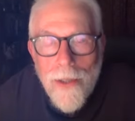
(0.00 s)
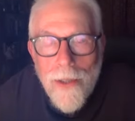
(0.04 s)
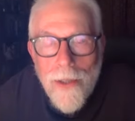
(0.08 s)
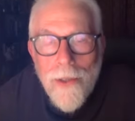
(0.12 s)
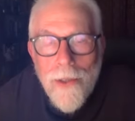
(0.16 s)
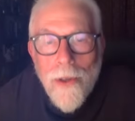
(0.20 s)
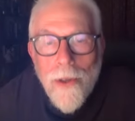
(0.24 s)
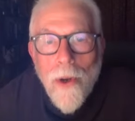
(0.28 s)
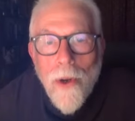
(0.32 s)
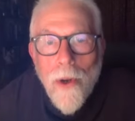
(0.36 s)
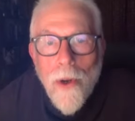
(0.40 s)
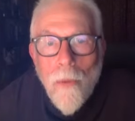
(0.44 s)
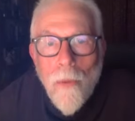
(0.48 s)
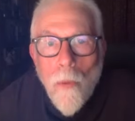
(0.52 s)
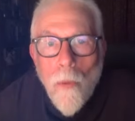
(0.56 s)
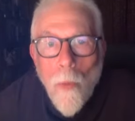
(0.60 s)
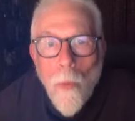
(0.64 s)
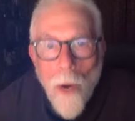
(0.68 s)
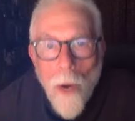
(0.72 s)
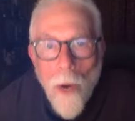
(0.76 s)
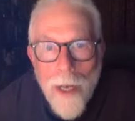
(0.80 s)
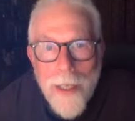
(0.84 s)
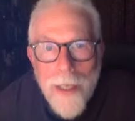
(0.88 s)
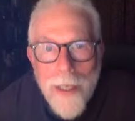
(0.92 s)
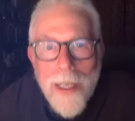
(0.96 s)
to a
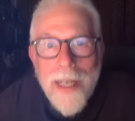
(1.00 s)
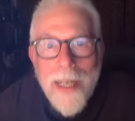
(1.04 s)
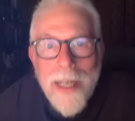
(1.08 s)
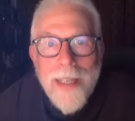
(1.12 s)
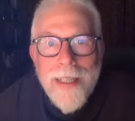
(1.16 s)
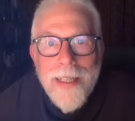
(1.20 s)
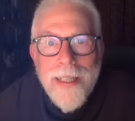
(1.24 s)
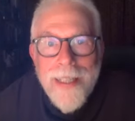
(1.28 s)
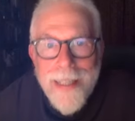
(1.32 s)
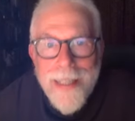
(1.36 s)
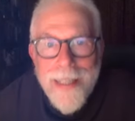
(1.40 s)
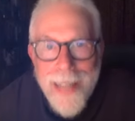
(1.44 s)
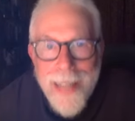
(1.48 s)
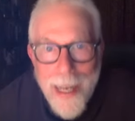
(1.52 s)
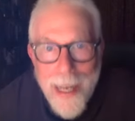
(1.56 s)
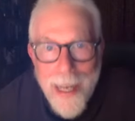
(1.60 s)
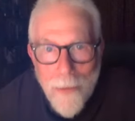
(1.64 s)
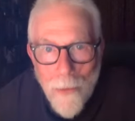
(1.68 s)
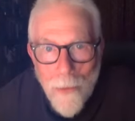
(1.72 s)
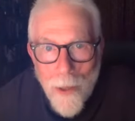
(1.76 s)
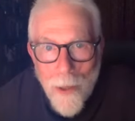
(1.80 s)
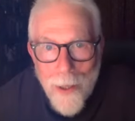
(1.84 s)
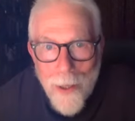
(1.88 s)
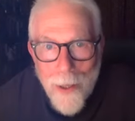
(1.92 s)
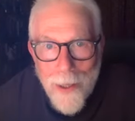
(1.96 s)
one
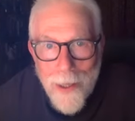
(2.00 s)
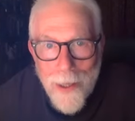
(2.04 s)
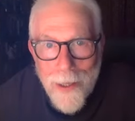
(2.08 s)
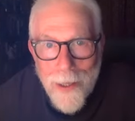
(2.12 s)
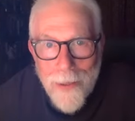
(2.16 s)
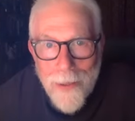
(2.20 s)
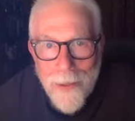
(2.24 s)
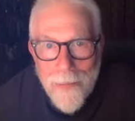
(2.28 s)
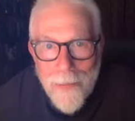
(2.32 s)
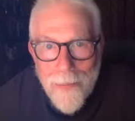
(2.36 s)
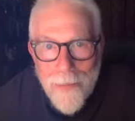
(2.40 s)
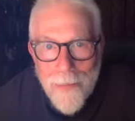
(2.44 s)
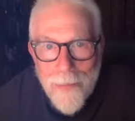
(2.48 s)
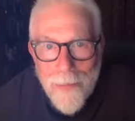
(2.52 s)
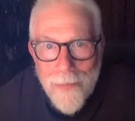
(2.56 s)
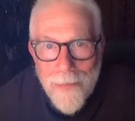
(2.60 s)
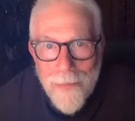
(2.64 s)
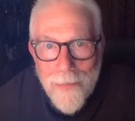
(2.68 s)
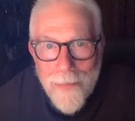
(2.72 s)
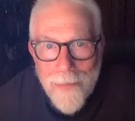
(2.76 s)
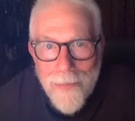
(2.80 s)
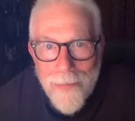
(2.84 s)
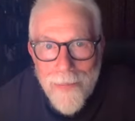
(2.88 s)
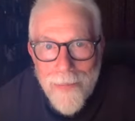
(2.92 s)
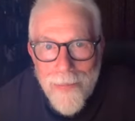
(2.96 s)
network.
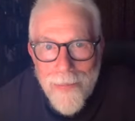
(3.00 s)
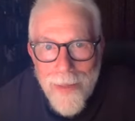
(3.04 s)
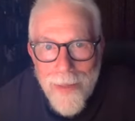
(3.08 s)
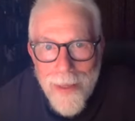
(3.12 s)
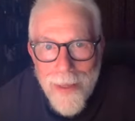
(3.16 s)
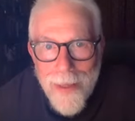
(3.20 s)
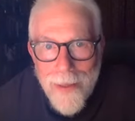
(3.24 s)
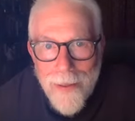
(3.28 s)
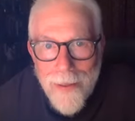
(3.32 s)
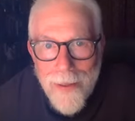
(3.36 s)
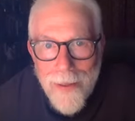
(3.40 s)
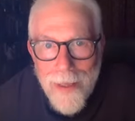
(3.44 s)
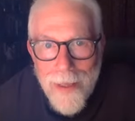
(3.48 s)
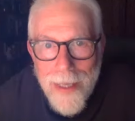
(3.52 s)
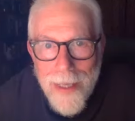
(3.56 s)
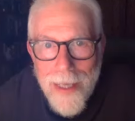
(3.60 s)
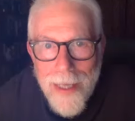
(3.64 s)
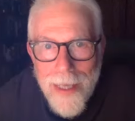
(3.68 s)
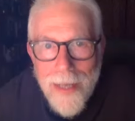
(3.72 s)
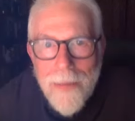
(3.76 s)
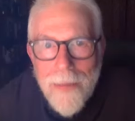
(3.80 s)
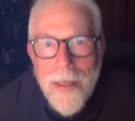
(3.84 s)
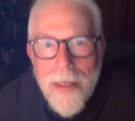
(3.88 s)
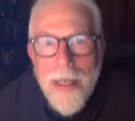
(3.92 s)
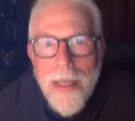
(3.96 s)

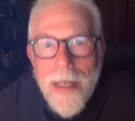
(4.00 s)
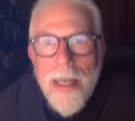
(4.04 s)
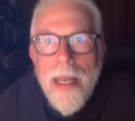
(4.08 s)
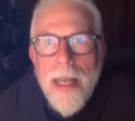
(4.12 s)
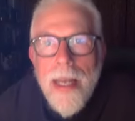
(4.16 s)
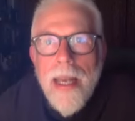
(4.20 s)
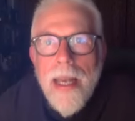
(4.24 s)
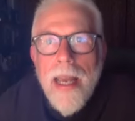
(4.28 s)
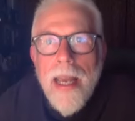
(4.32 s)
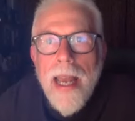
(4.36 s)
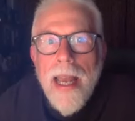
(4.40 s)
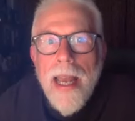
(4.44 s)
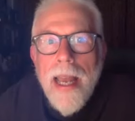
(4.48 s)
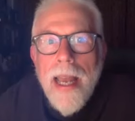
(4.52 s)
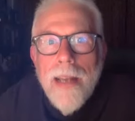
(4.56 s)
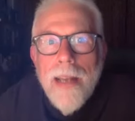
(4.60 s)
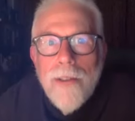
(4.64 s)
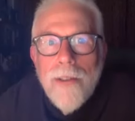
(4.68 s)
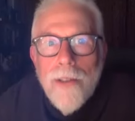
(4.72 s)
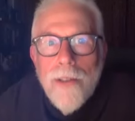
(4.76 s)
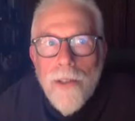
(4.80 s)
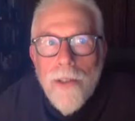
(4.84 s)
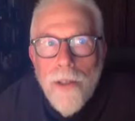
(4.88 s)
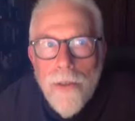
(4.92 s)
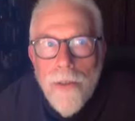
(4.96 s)
Okay,
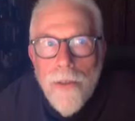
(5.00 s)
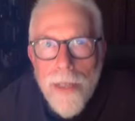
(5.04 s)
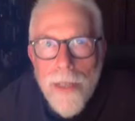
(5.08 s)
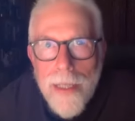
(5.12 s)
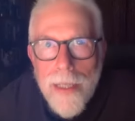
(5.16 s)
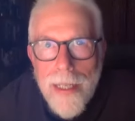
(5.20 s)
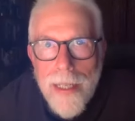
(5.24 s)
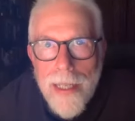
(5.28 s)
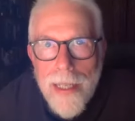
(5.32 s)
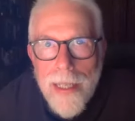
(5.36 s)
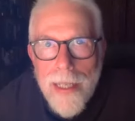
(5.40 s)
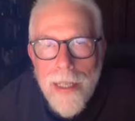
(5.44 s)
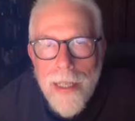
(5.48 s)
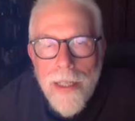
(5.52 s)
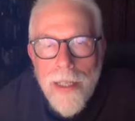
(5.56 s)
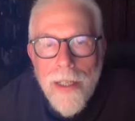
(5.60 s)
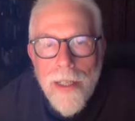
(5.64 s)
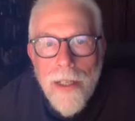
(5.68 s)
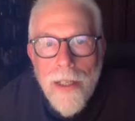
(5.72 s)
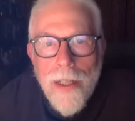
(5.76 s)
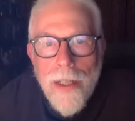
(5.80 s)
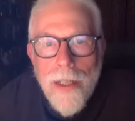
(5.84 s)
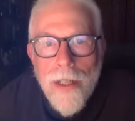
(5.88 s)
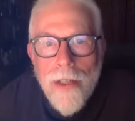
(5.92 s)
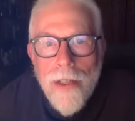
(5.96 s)
and currently
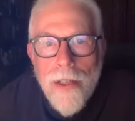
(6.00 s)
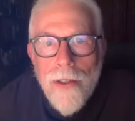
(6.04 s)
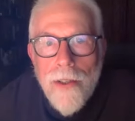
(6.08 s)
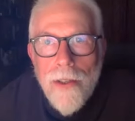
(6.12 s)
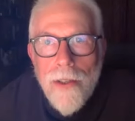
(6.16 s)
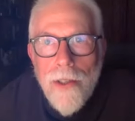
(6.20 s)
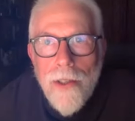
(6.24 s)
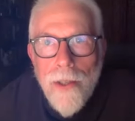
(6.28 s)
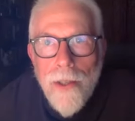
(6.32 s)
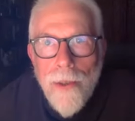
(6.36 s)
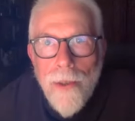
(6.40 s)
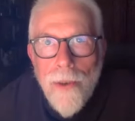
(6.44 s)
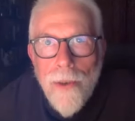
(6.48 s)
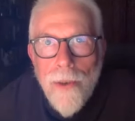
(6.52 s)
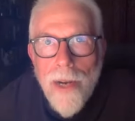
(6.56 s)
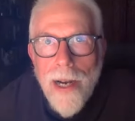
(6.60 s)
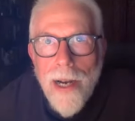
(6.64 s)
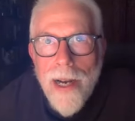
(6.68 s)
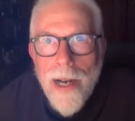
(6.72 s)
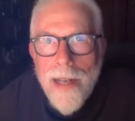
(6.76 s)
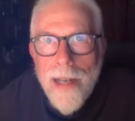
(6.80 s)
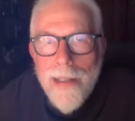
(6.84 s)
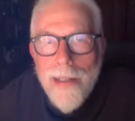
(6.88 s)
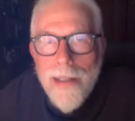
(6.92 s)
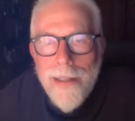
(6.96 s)
you
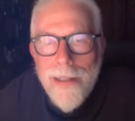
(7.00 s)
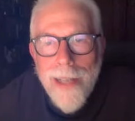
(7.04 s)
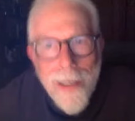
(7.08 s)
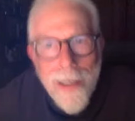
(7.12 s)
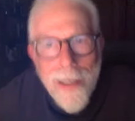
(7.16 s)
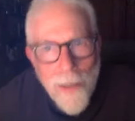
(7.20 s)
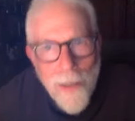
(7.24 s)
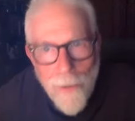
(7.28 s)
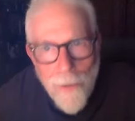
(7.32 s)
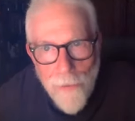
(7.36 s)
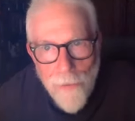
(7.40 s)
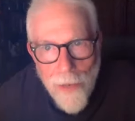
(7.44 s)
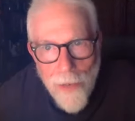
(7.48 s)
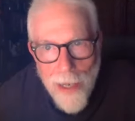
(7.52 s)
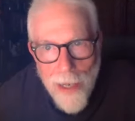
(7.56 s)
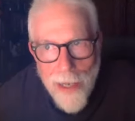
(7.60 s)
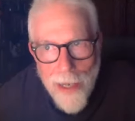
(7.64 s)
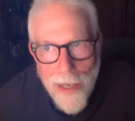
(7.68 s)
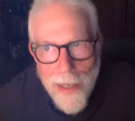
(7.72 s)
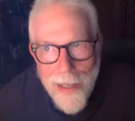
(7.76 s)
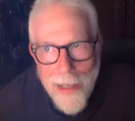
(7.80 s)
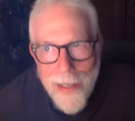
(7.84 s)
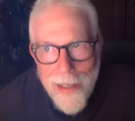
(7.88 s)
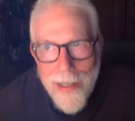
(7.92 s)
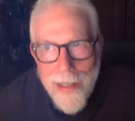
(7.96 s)

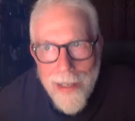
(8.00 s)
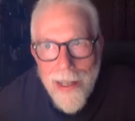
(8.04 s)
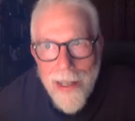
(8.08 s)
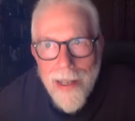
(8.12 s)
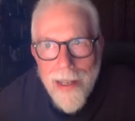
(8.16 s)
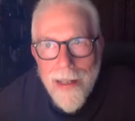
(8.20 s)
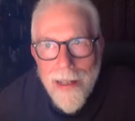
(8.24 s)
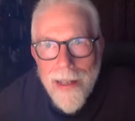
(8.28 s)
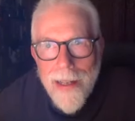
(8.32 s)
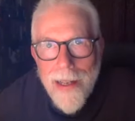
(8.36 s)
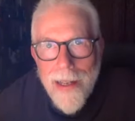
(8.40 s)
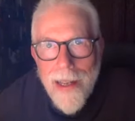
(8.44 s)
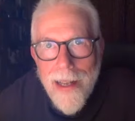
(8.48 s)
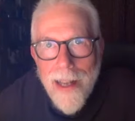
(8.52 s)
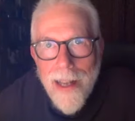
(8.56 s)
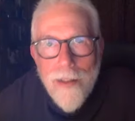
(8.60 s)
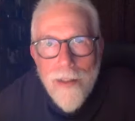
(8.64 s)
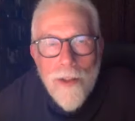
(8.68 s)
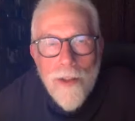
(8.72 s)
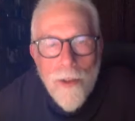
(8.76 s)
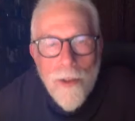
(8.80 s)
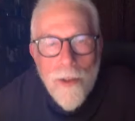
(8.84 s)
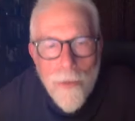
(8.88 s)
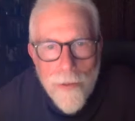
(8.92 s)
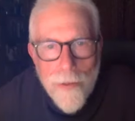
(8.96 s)
identify
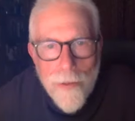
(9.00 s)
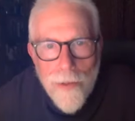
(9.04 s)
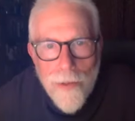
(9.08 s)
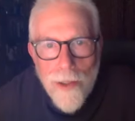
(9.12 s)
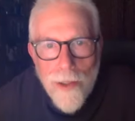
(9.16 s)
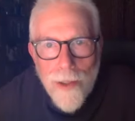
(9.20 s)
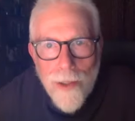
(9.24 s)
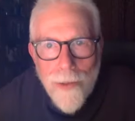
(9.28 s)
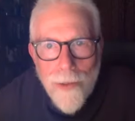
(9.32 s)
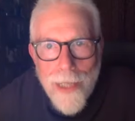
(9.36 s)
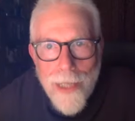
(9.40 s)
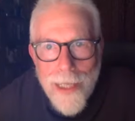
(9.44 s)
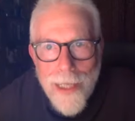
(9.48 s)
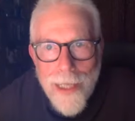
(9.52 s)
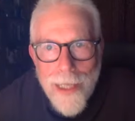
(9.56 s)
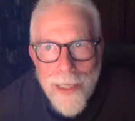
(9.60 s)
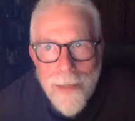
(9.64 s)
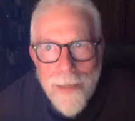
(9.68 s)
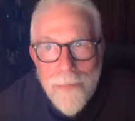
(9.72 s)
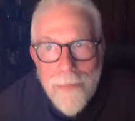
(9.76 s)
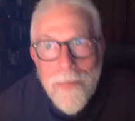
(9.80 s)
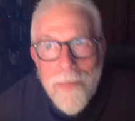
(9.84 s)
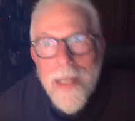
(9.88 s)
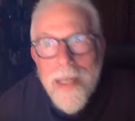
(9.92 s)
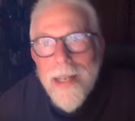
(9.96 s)
as your
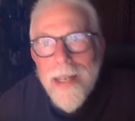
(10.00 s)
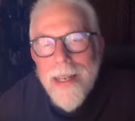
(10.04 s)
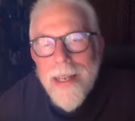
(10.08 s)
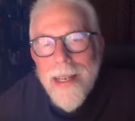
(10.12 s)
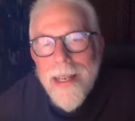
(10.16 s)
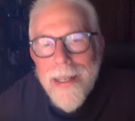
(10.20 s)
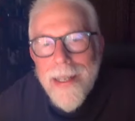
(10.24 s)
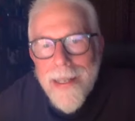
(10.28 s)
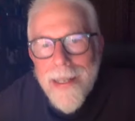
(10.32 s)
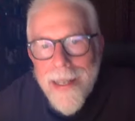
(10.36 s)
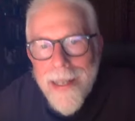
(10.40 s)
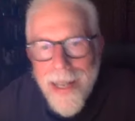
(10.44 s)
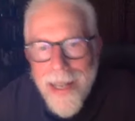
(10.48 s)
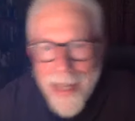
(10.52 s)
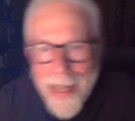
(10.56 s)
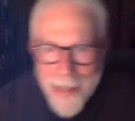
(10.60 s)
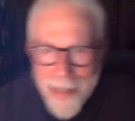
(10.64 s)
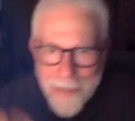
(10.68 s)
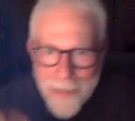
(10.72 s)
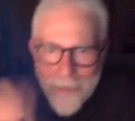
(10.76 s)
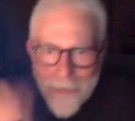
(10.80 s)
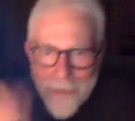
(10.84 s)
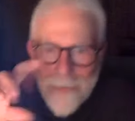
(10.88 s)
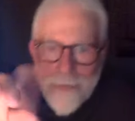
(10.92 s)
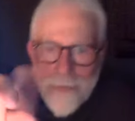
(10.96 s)
screen
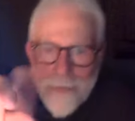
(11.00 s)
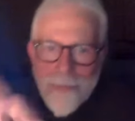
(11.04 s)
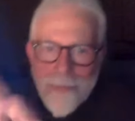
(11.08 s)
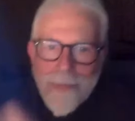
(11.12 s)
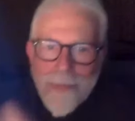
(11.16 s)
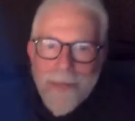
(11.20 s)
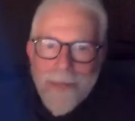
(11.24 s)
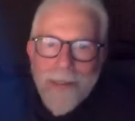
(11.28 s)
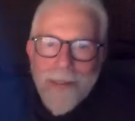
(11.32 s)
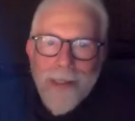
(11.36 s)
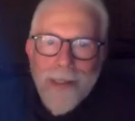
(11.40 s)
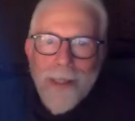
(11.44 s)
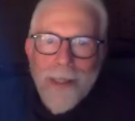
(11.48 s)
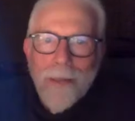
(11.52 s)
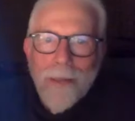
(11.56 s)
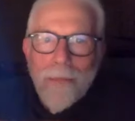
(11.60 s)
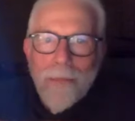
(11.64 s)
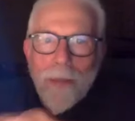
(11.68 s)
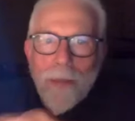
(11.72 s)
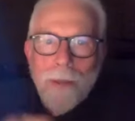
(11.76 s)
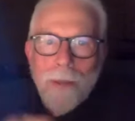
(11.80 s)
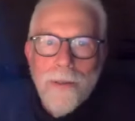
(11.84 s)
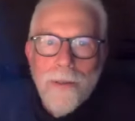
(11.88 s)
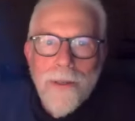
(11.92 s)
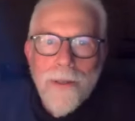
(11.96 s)
and
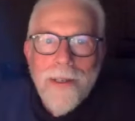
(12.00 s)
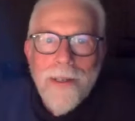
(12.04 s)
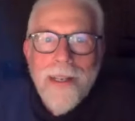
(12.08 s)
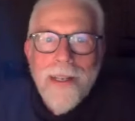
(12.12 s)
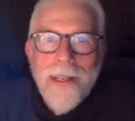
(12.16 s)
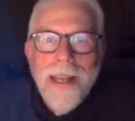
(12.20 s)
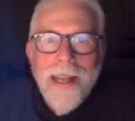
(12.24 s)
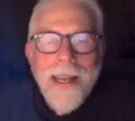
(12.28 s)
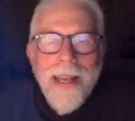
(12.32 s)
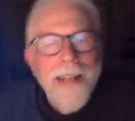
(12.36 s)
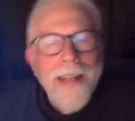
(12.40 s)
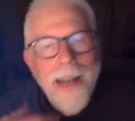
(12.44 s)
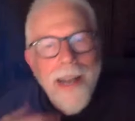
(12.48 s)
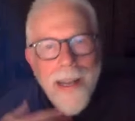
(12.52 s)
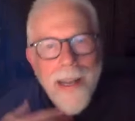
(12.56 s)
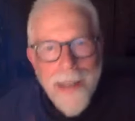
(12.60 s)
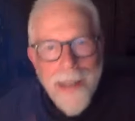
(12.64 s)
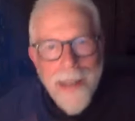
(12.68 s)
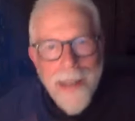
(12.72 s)
computer, and I